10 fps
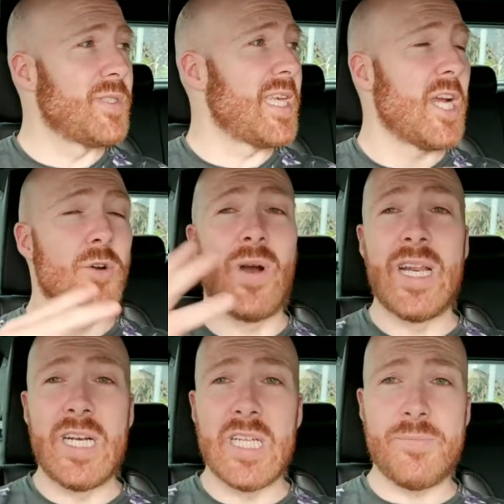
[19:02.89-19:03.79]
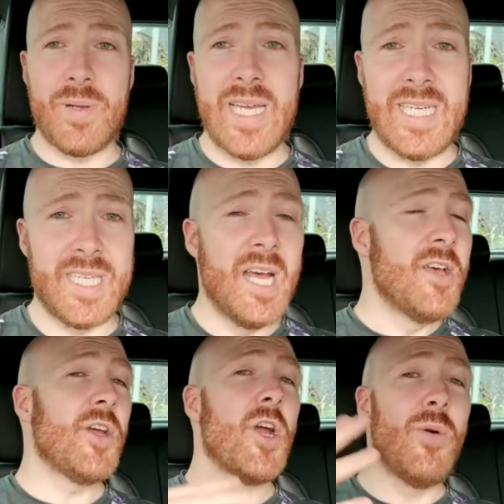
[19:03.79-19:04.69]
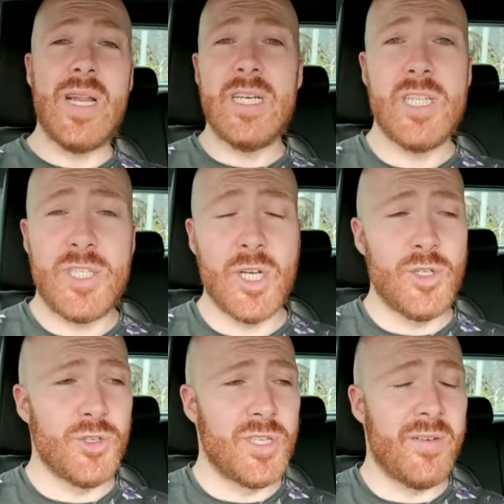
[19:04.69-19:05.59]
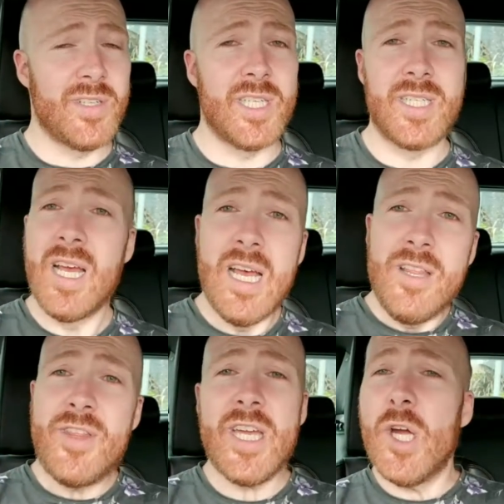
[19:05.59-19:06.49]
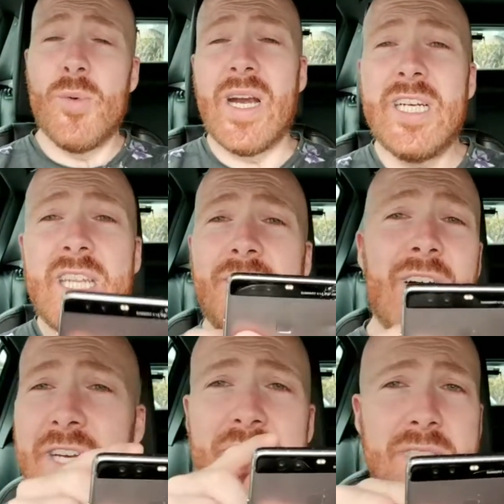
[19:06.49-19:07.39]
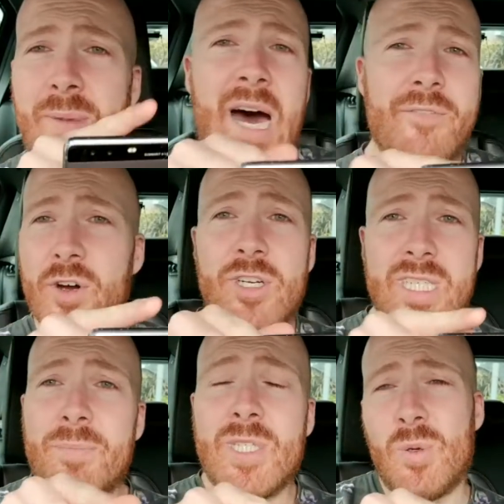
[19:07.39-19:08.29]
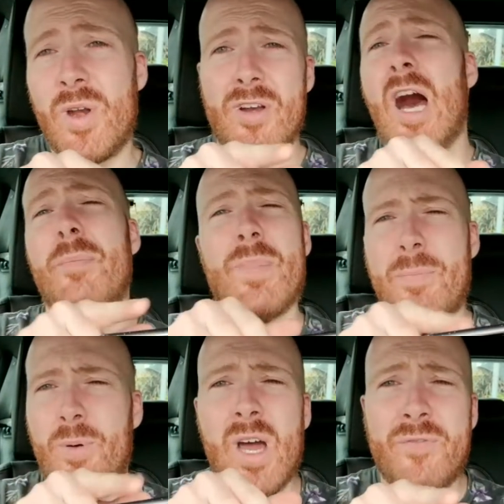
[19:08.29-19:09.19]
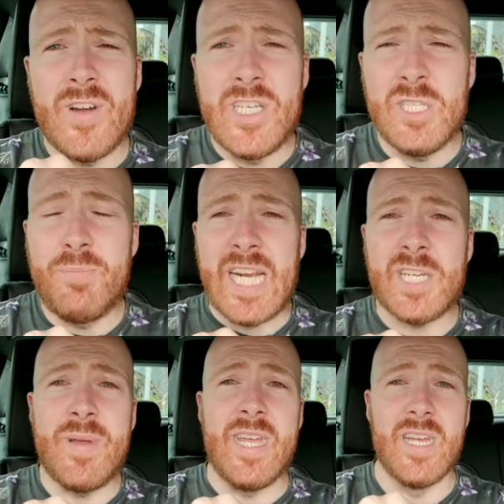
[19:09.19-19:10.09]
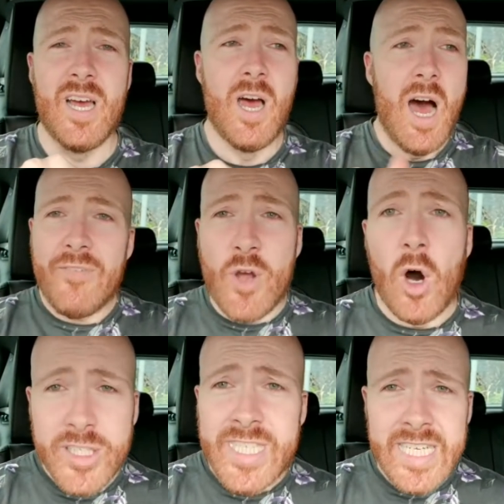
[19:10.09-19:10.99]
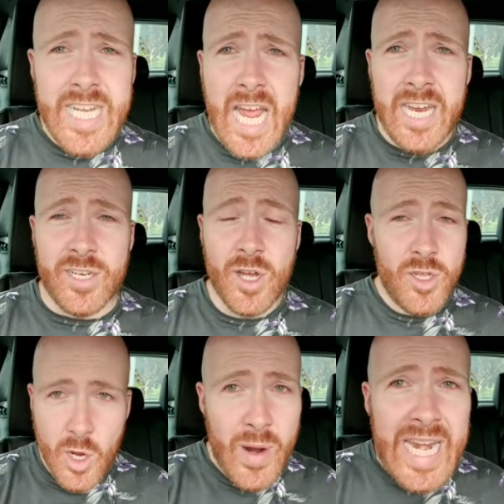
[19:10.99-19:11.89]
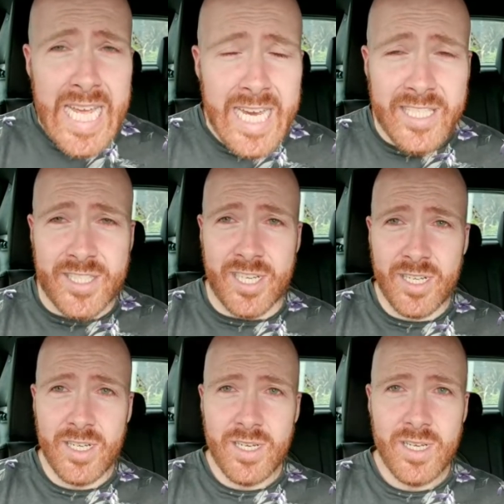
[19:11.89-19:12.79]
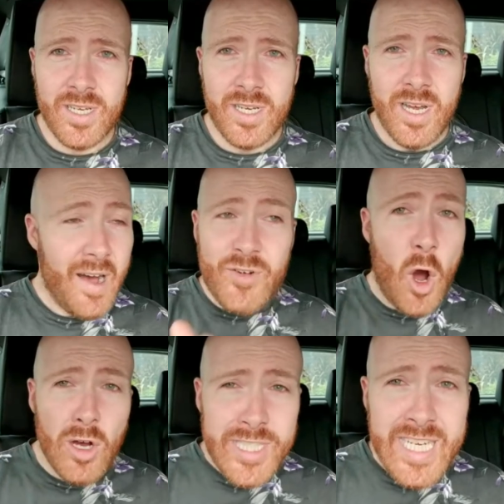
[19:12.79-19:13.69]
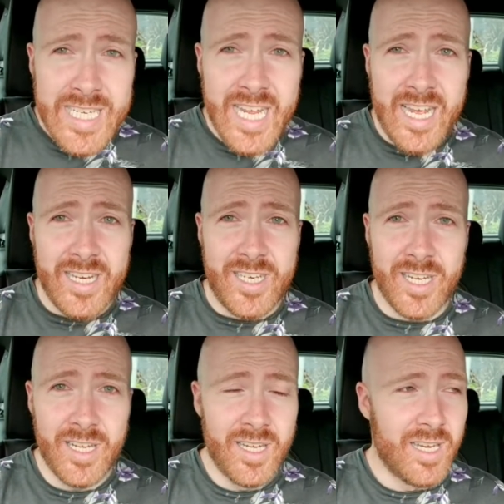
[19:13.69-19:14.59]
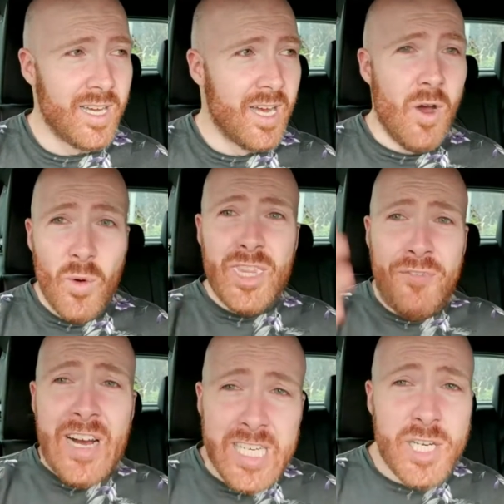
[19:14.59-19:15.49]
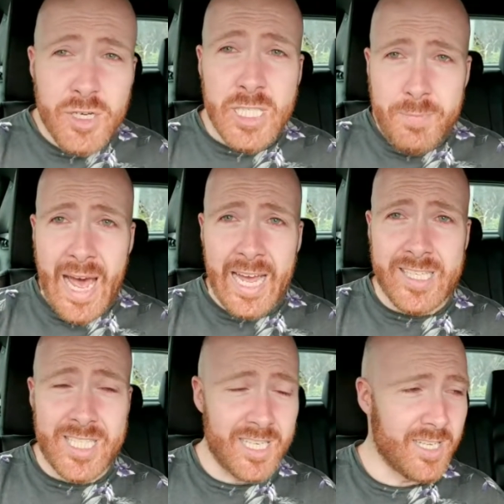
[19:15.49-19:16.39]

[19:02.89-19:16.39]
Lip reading: They go running to the police. They go running to the social services. They go running to their fucking smartphone and jump on Twitter. And, oh, my boyfriend just bashed me. Of course he did. You idiot. Of course he did. What the fuck did you expect?